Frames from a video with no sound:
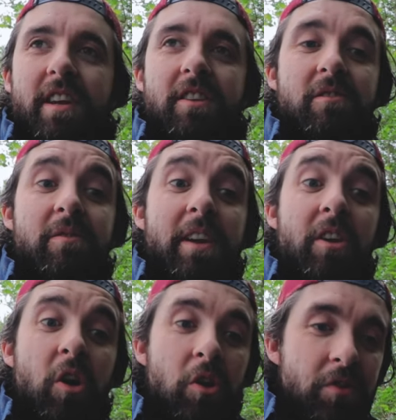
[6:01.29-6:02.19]
and you'll find
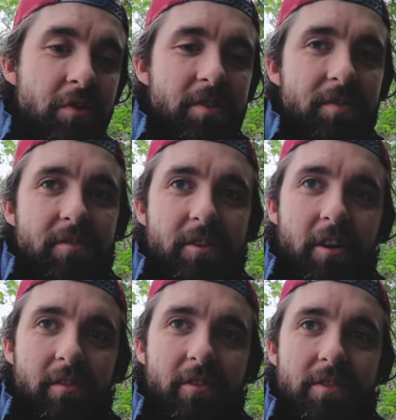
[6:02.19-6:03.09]
hundreds of
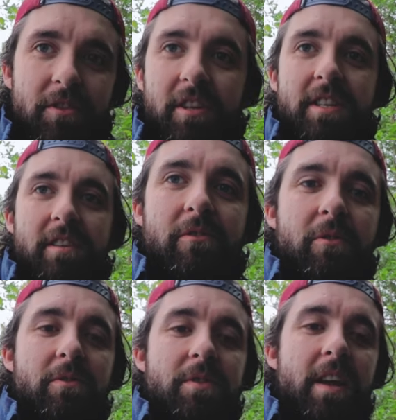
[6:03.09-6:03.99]
photographers who can
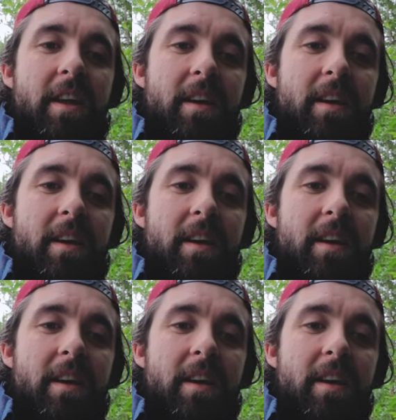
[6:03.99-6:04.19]
photos,